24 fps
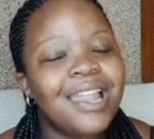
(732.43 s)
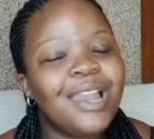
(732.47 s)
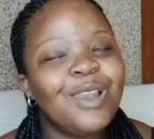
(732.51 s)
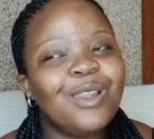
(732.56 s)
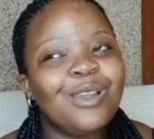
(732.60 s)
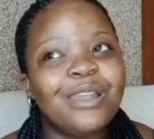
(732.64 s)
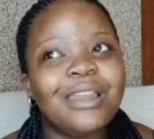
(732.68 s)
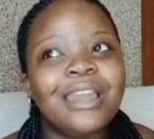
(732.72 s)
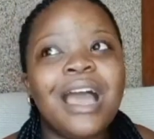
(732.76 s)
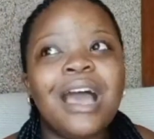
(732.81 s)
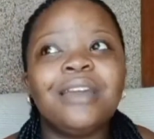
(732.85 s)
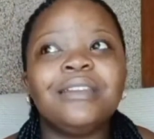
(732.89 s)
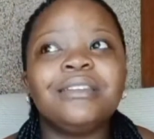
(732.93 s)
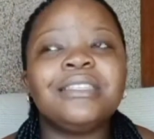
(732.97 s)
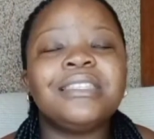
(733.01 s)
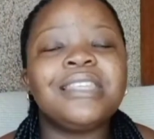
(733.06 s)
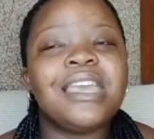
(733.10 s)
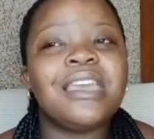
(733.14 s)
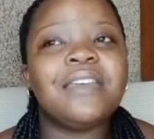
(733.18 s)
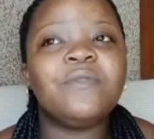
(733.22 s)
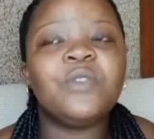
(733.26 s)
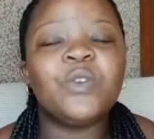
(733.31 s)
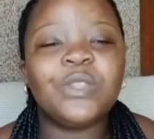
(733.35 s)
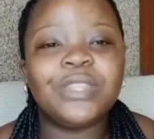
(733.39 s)
Learn how to
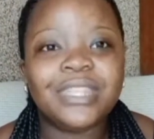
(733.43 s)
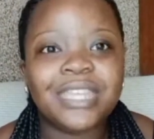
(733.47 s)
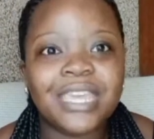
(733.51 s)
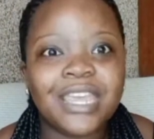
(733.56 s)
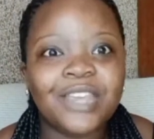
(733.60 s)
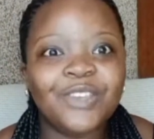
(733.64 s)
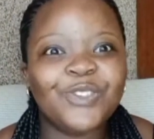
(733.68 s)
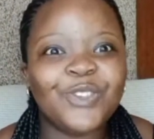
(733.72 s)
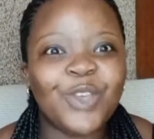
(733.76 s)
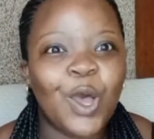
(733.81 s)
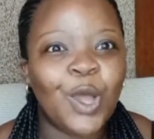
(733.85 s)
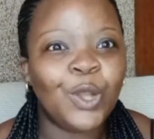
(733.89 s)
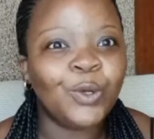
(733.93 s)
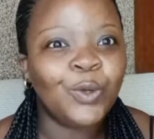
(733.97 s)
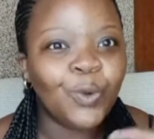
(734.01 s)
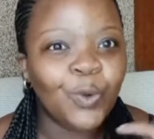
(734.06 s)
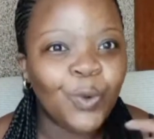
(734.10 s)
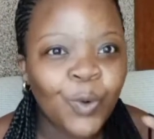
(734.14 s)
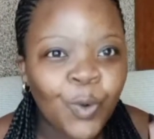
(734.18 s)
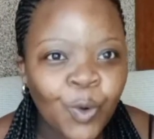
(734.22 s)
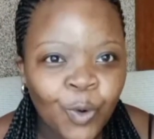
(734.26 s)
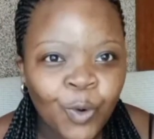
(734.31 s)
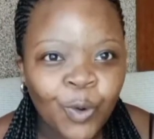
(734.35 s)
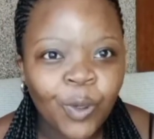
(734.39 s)
save your things on
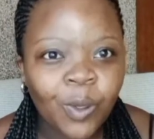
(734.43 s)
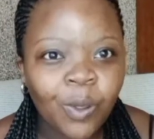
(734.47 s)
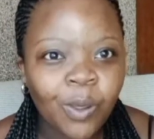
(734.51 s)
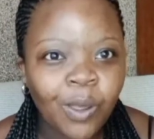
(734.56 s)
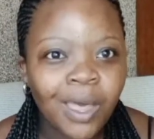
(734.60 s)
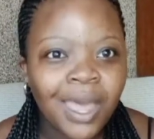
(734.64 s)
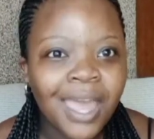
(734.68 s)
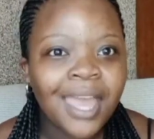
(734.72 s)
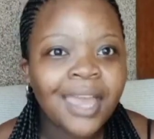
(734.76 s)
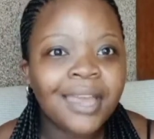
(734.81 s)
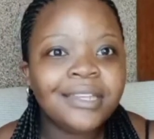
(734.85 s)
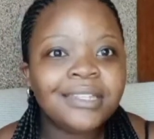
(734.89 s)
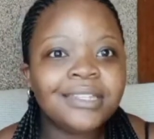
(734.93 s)
Google.